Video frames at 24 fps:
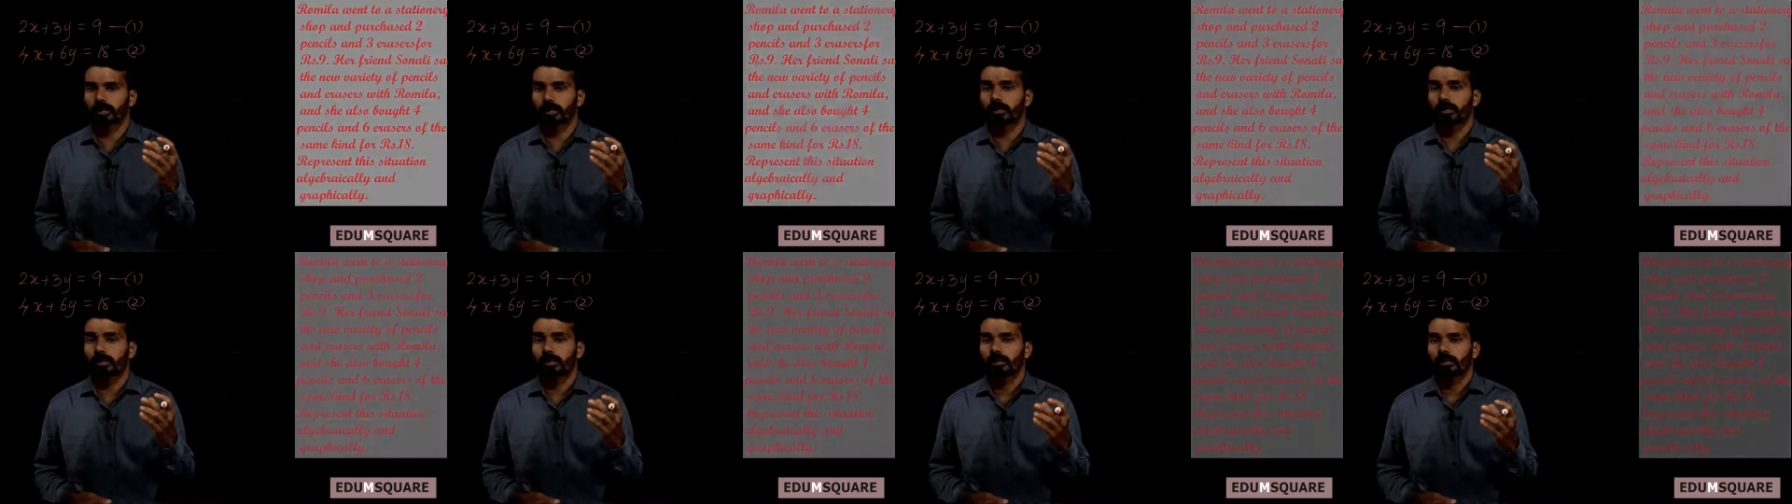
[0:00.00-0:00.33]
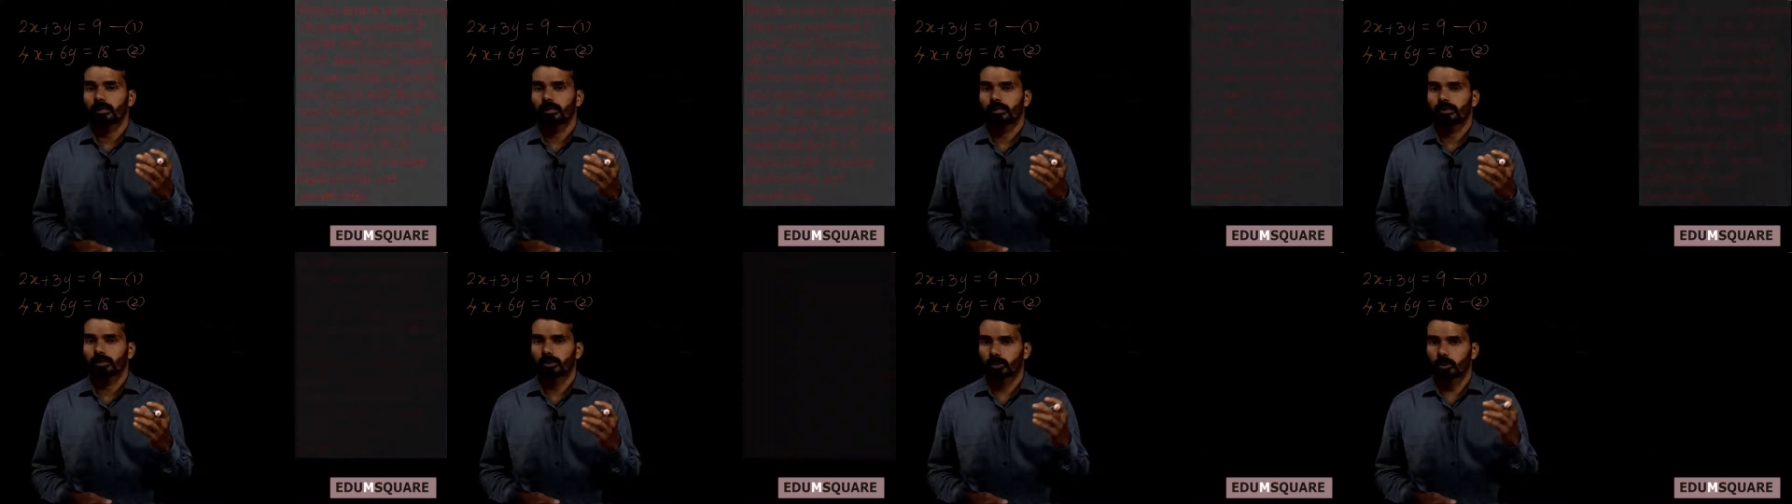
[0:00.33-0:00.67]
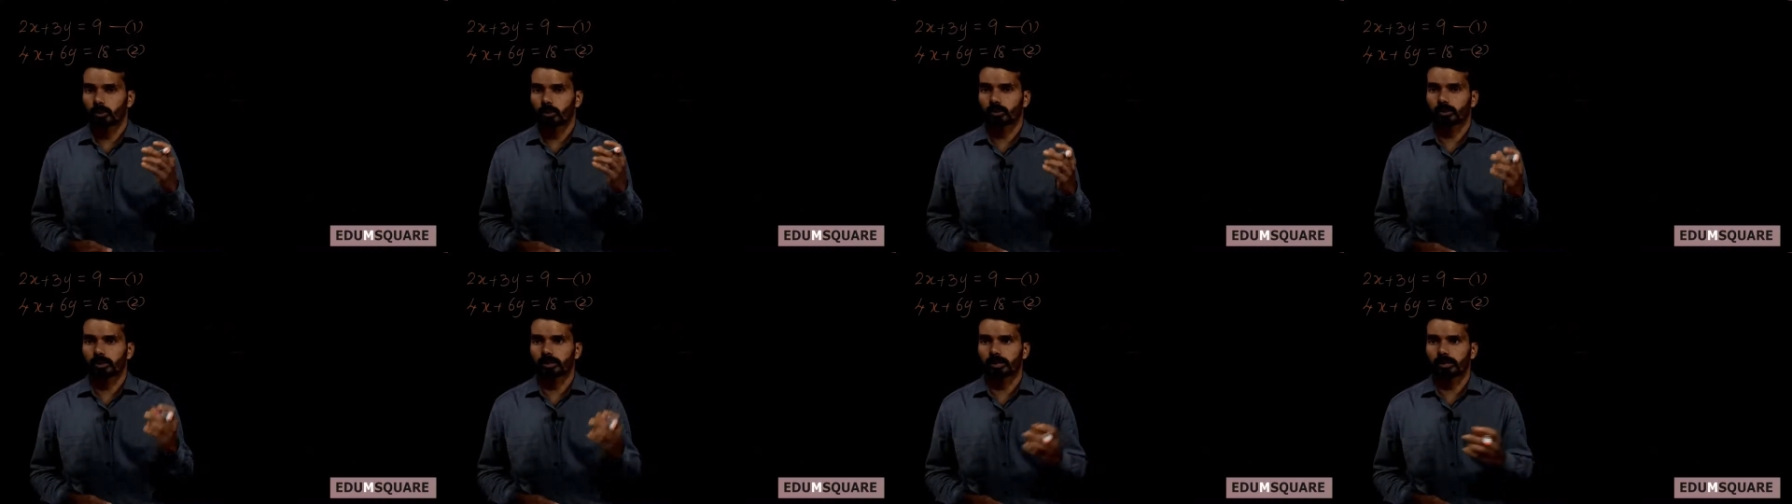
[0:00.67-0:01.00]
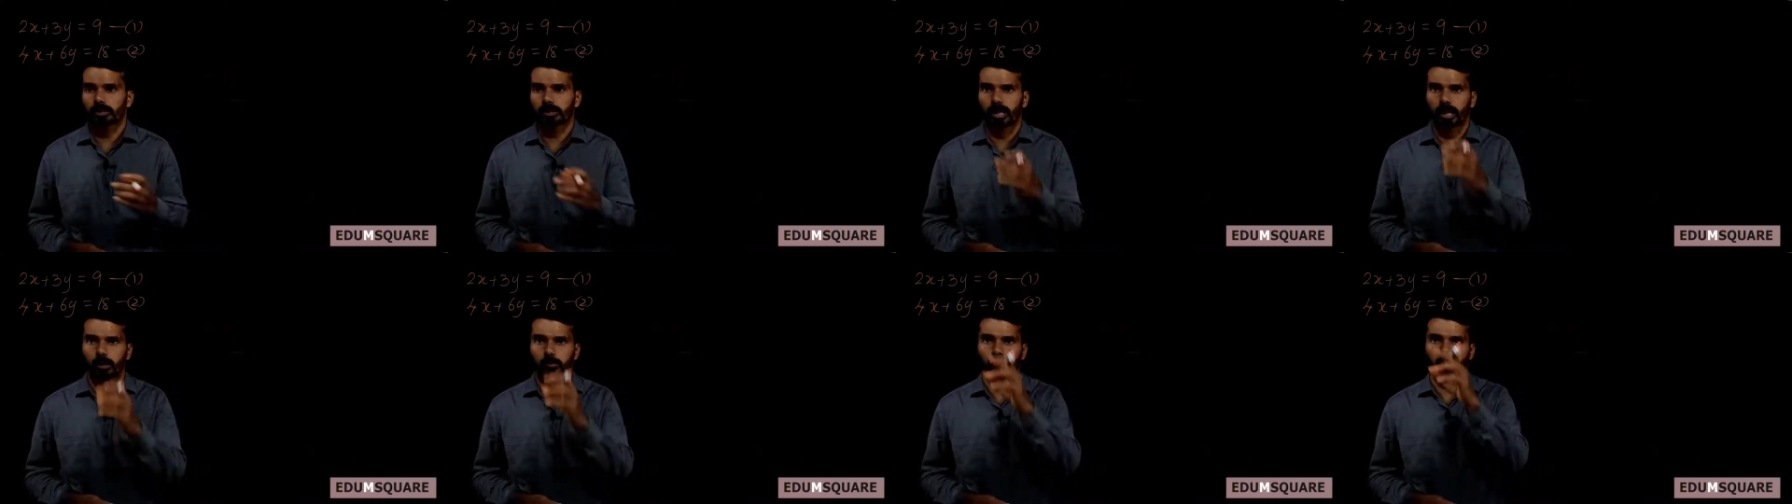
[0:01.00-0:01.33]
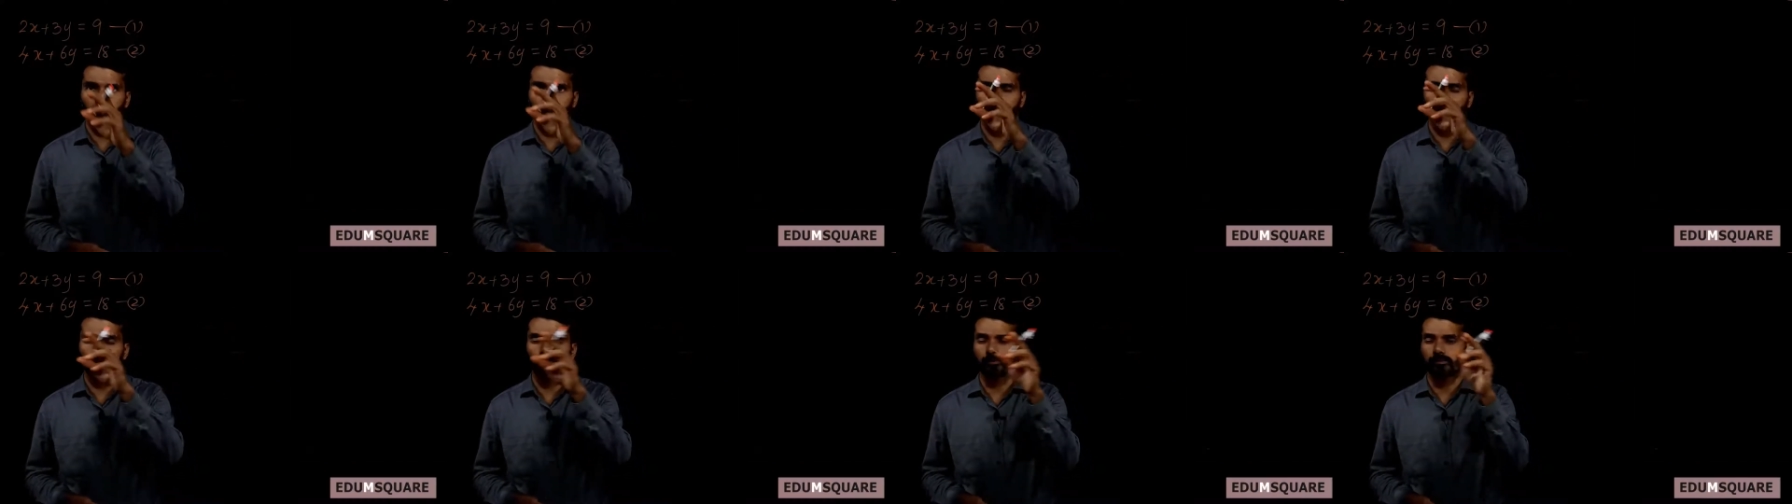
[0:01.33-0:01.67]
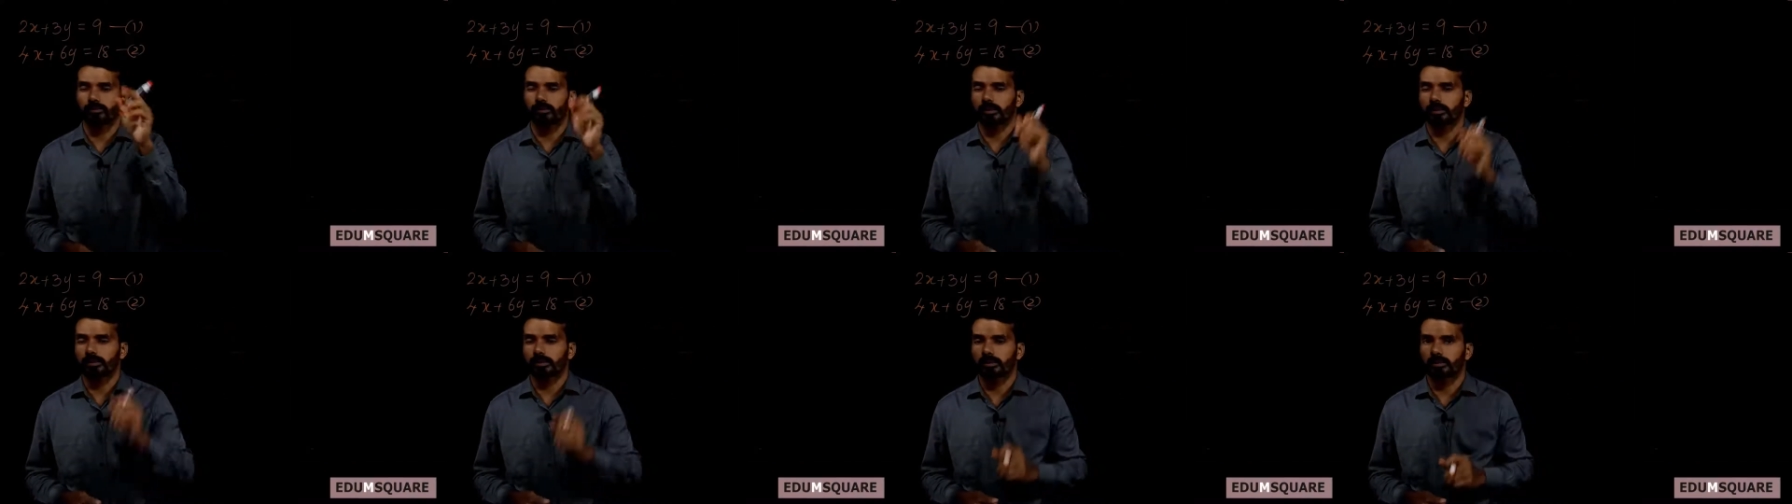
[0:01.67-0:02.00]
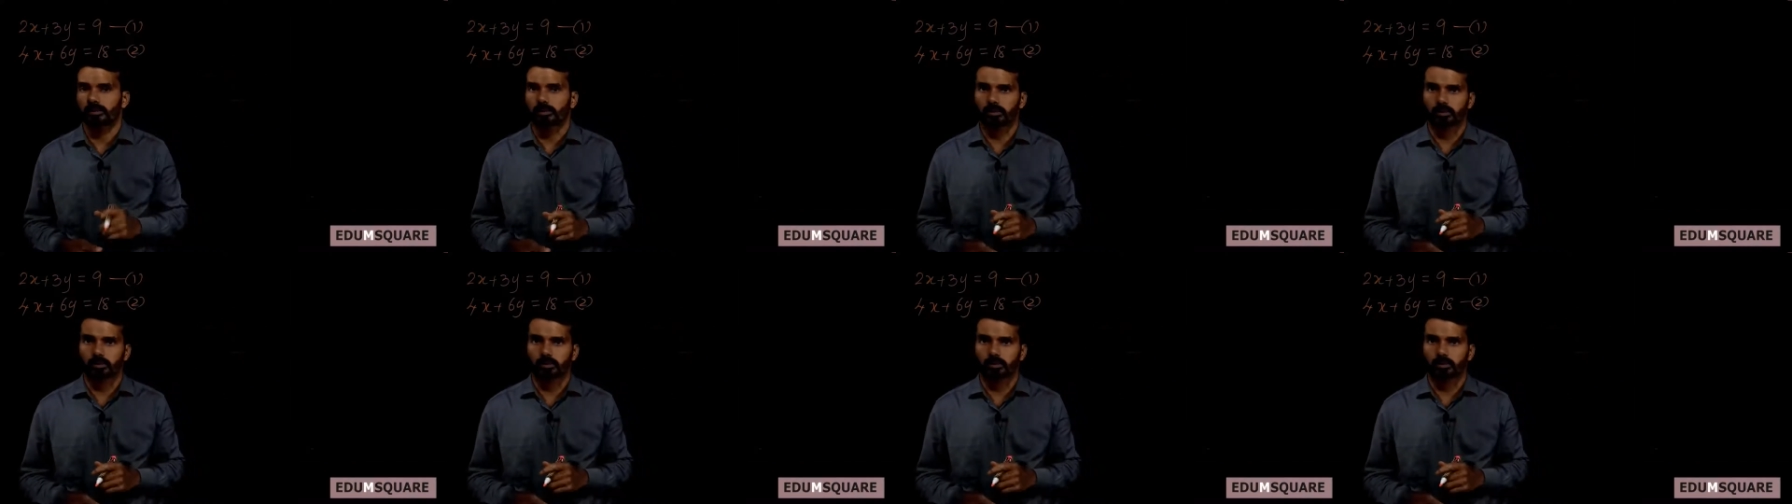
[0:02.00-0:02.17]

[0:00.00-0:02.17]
the solution table of these